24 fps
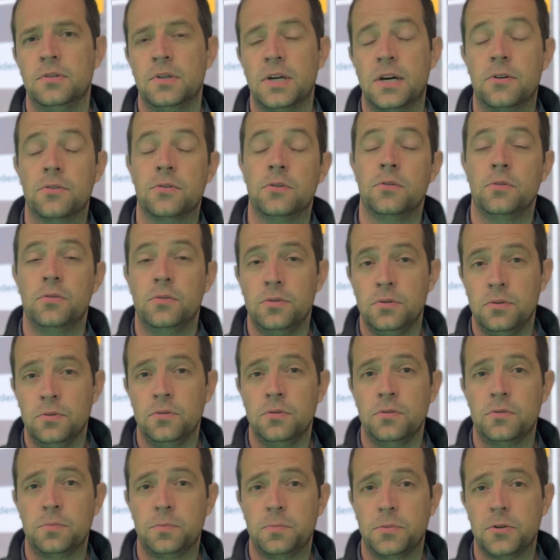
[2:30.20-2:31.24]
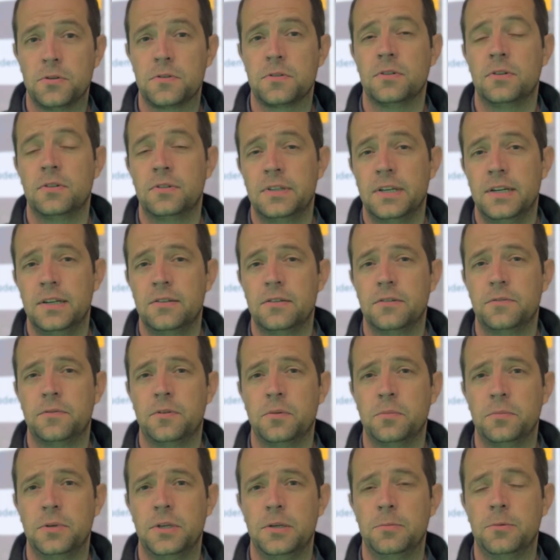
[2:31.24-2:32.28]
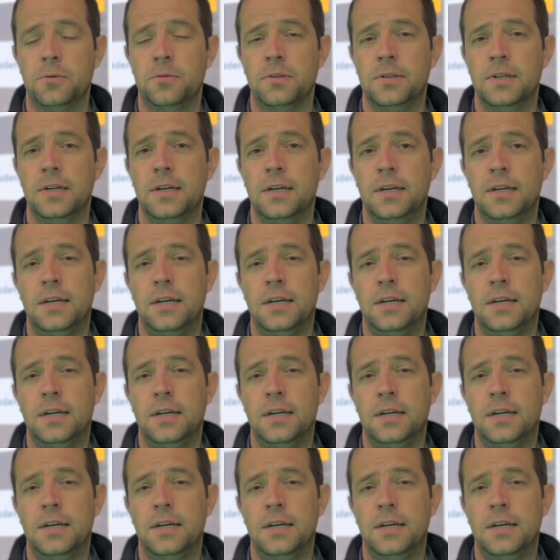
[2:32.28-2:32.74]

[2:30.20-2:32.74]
you use personal data from people.